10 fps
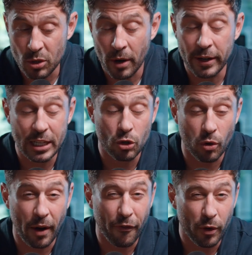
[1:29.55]
although I did
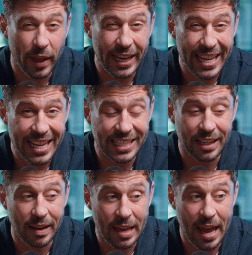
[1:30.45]
drive through there
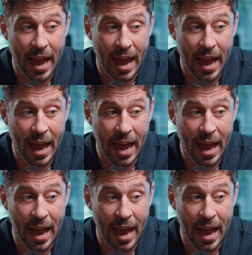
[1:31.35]
yesterday,